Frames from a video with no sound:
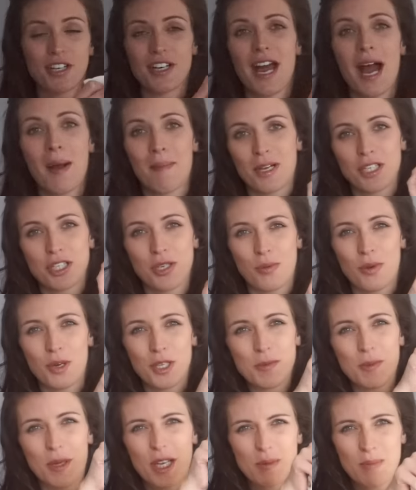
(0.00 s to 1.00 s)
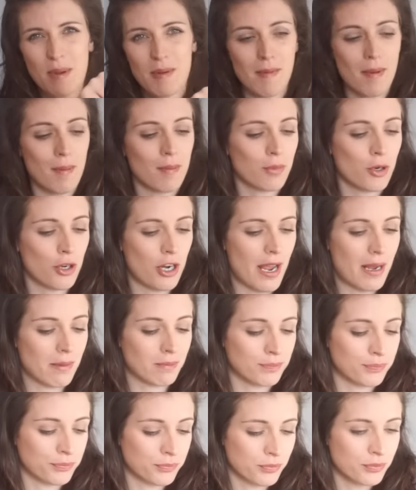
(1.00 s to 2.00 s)
don't know how much it was because my mum got it,
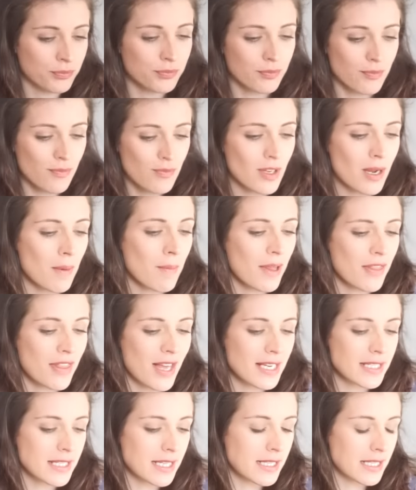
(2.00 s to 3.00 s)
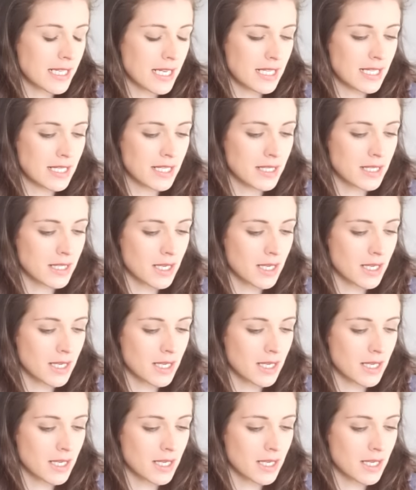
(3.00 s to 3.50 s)
but that is in the